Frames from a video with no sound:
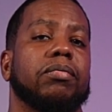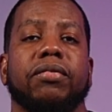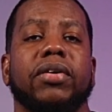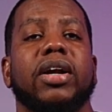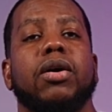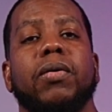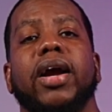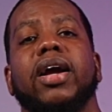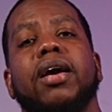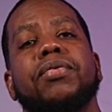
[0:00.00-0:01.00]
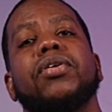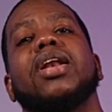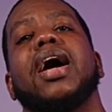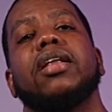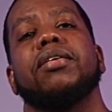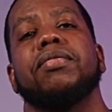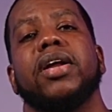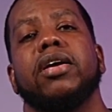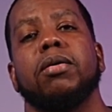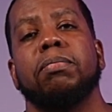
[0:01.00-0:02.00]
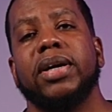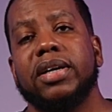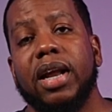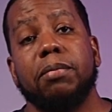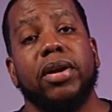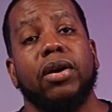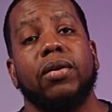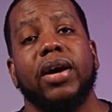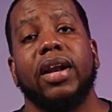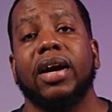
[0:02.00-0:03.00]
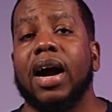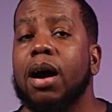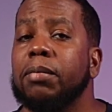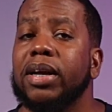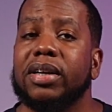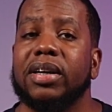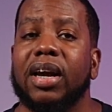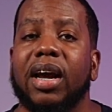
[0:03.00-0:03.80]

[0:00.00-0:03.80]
Really quick, if you liked the video, please let me know in the comments.